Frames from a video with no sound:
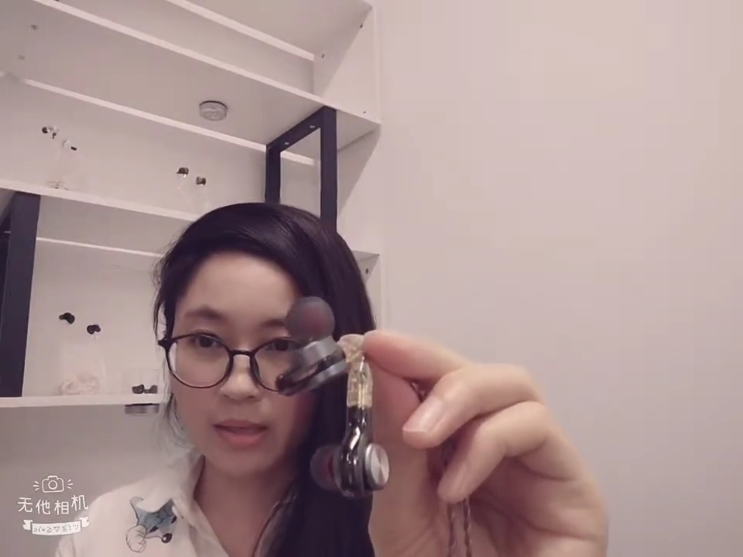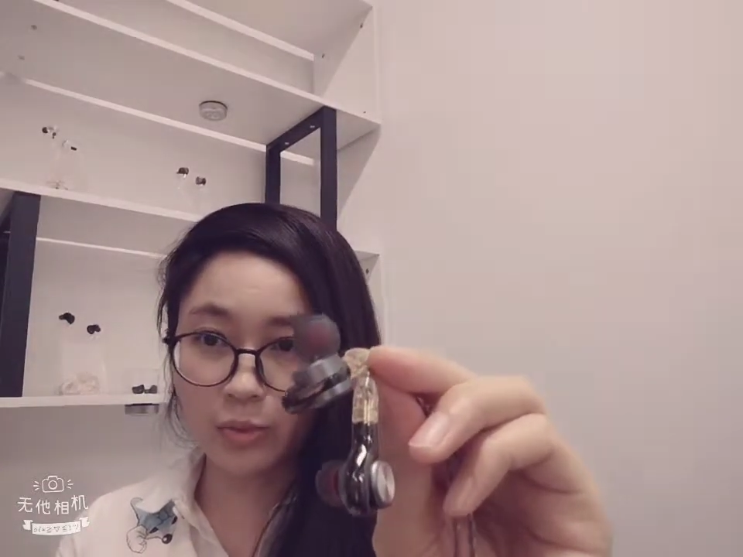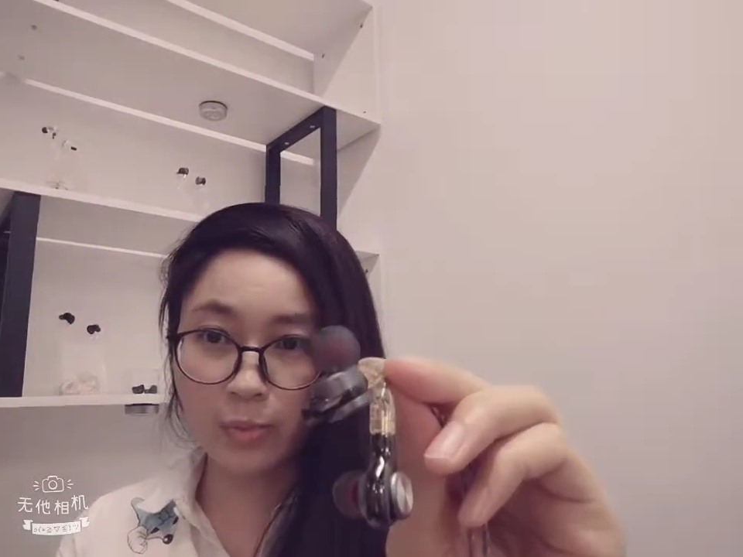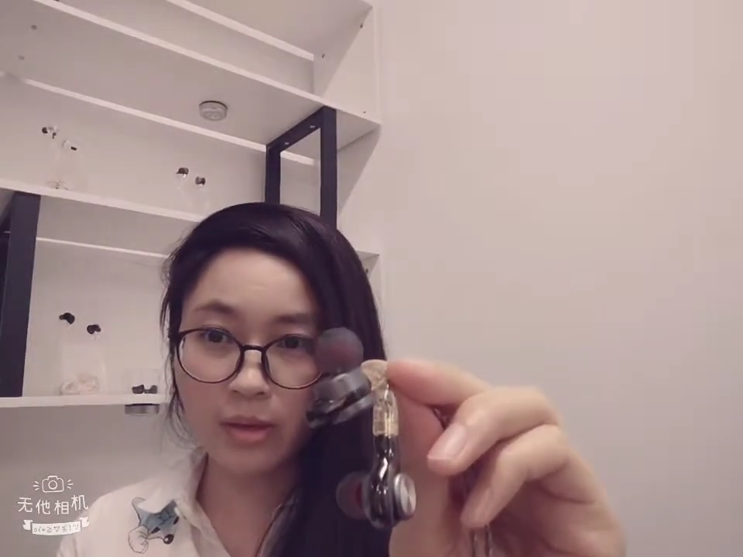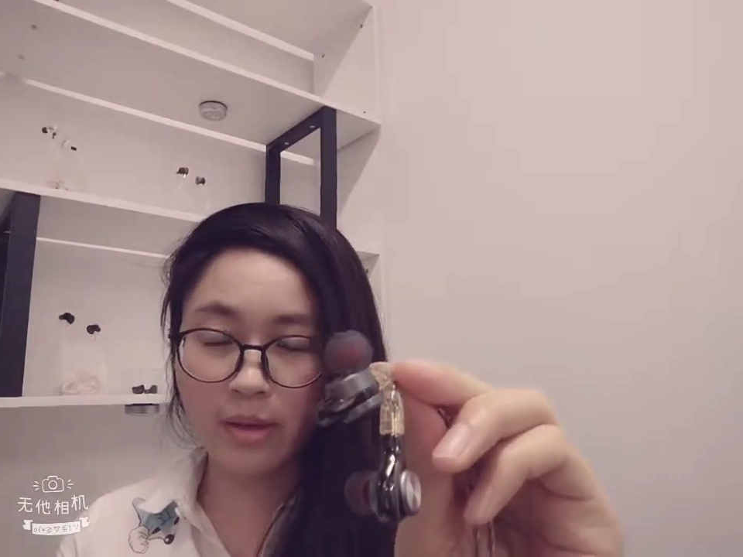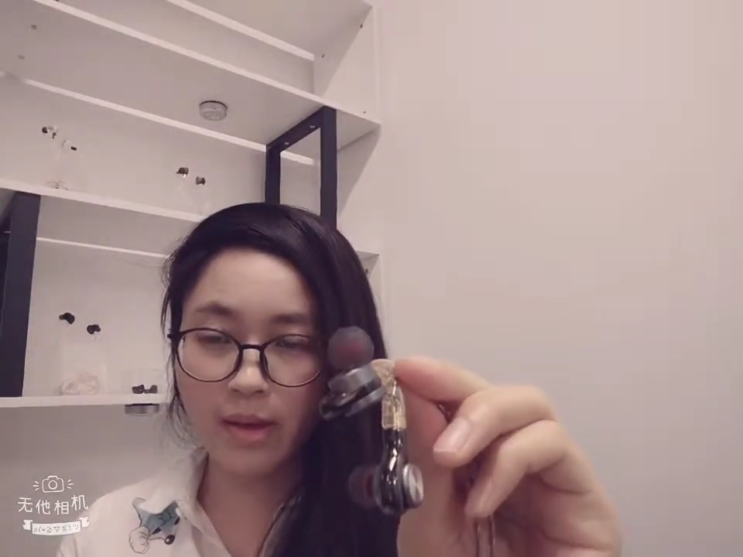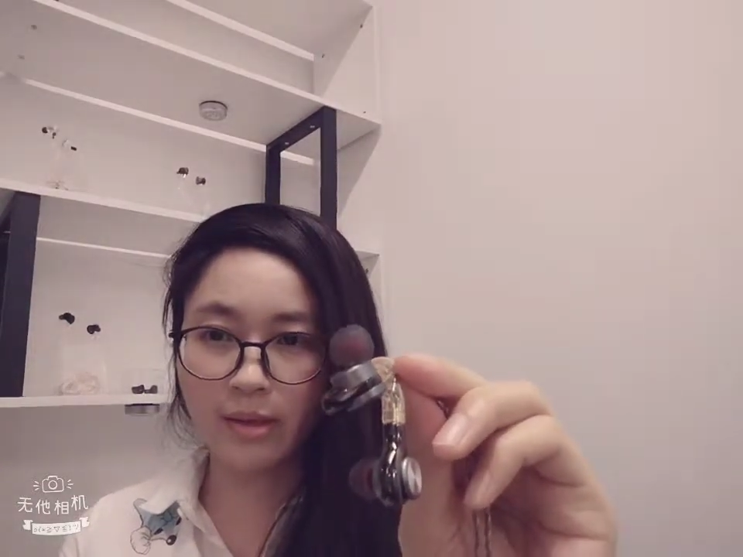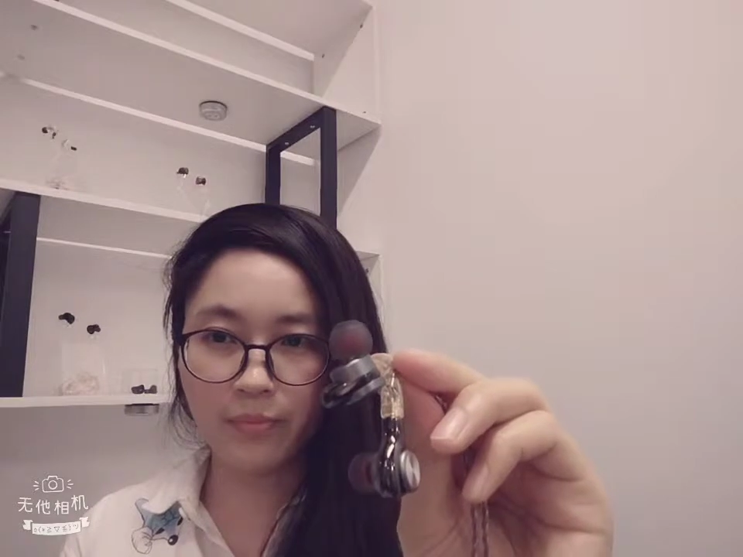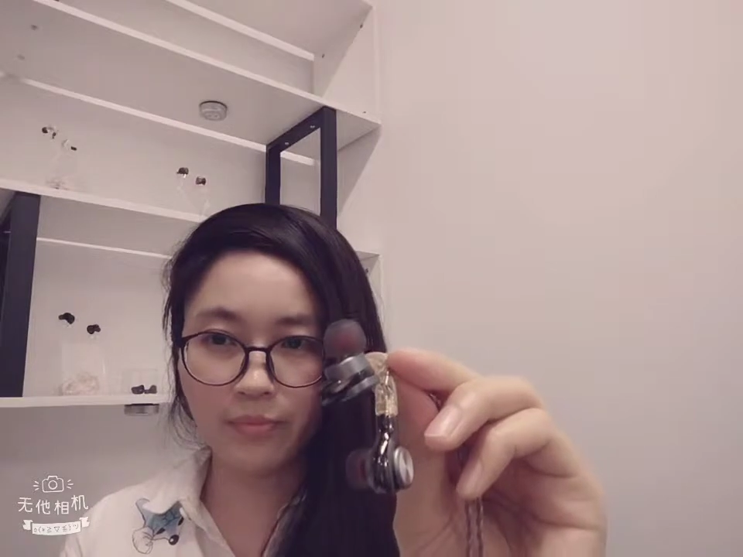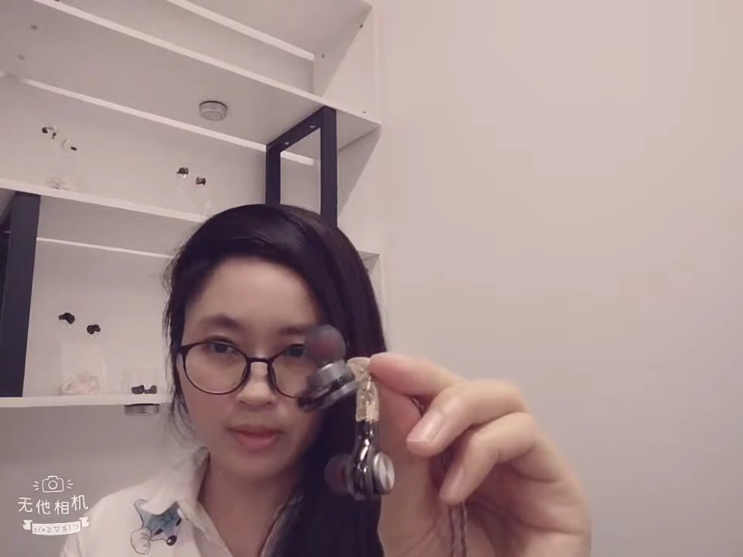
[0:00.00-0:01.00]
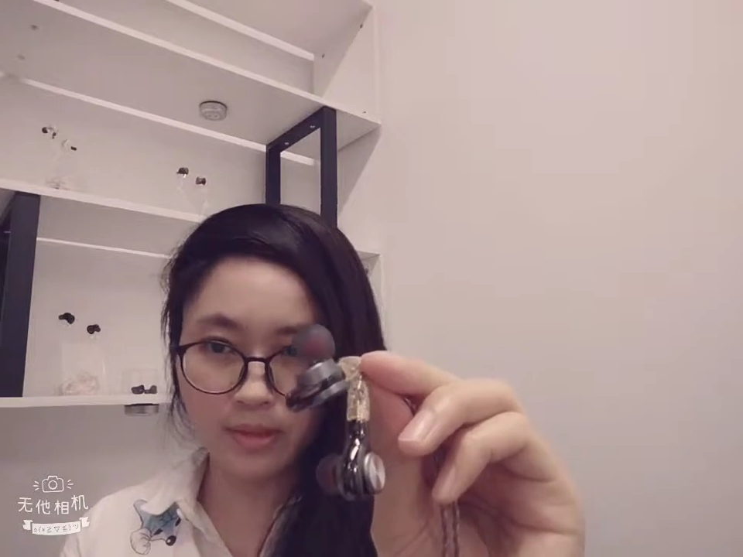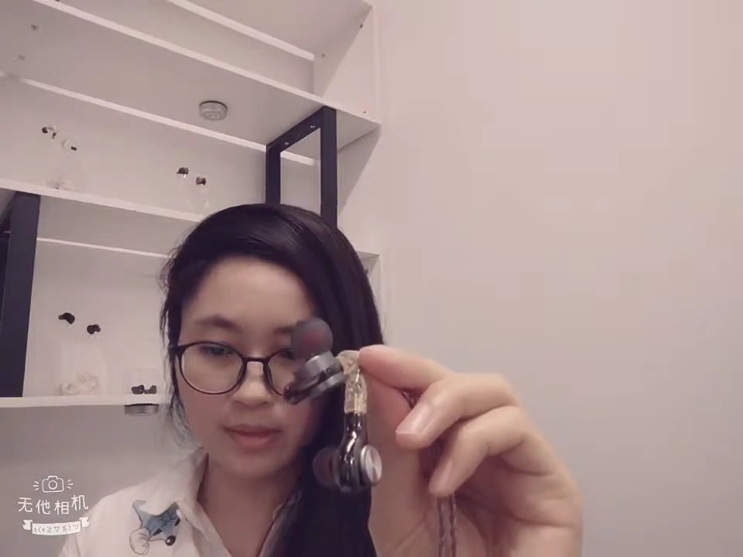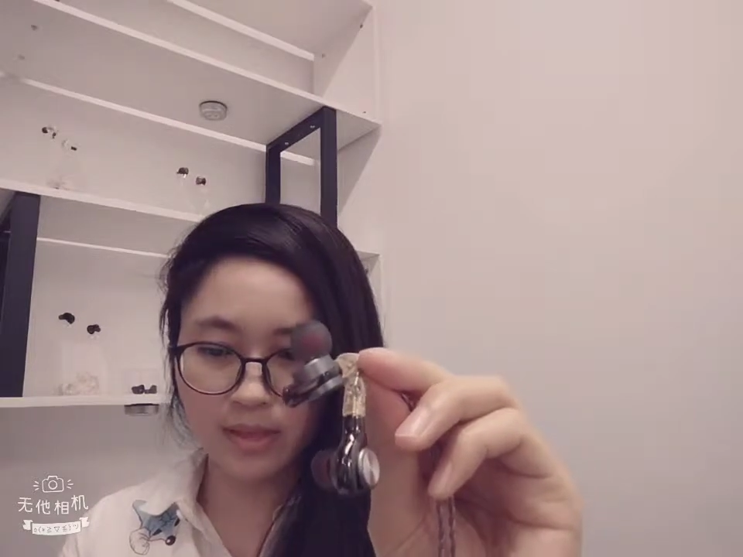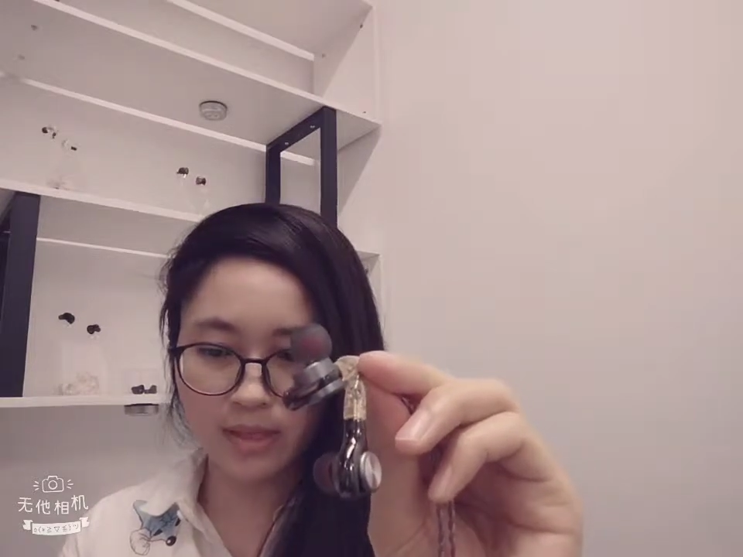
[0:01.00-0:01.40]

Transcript: It's small and it fits.